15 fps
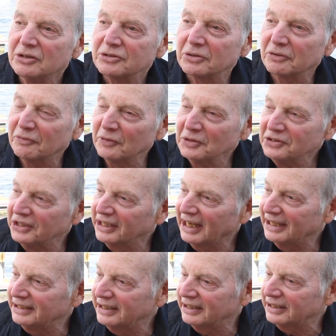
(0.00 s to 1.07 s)
So the first thing
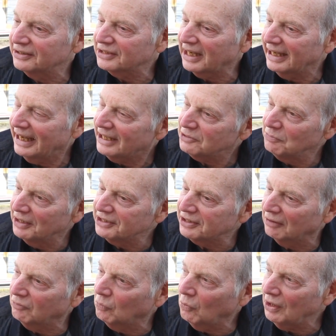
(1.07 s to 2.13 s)
I did is I asked
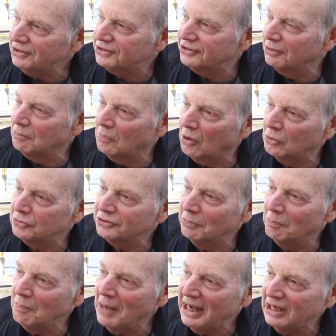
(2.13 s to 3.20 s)
myself, what's the most
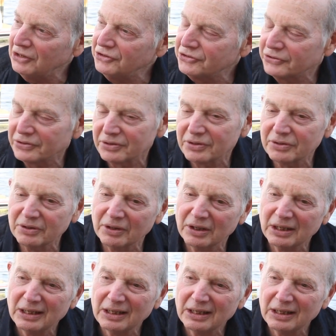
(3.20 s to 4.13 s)
major